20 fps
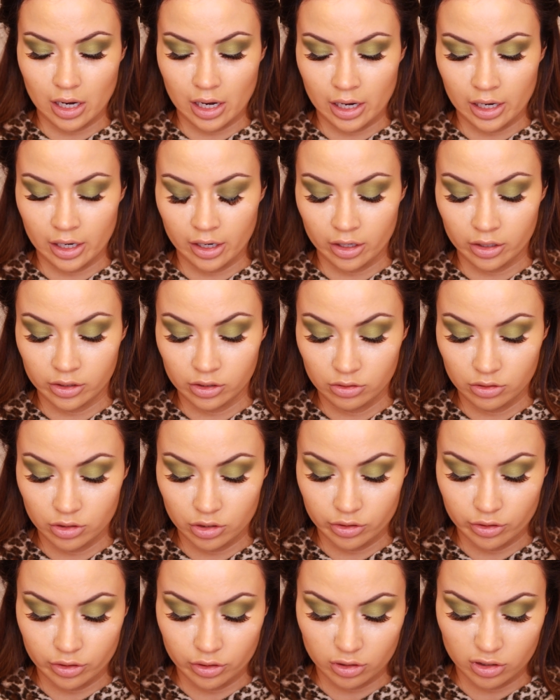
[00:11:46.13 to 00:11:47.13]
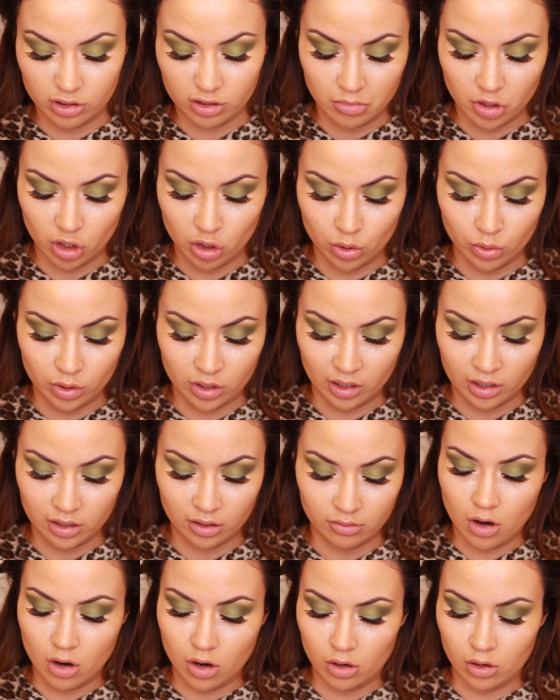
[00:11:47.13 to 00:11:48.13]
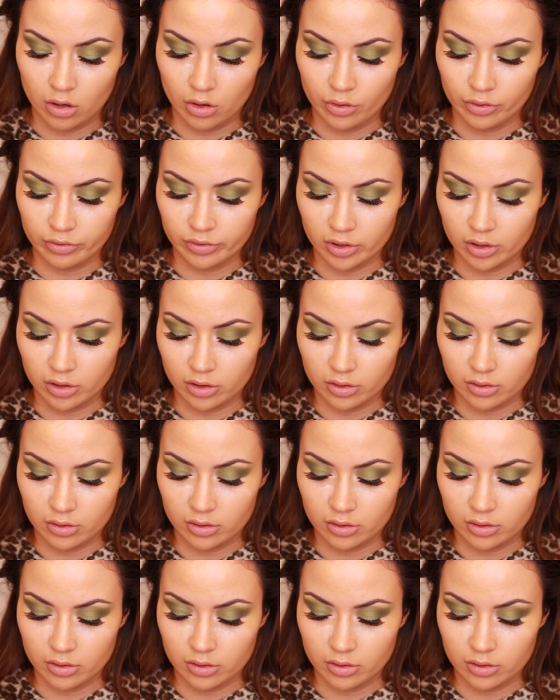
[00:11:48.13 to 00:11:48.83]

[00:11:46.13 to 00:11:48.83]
and just use that all over,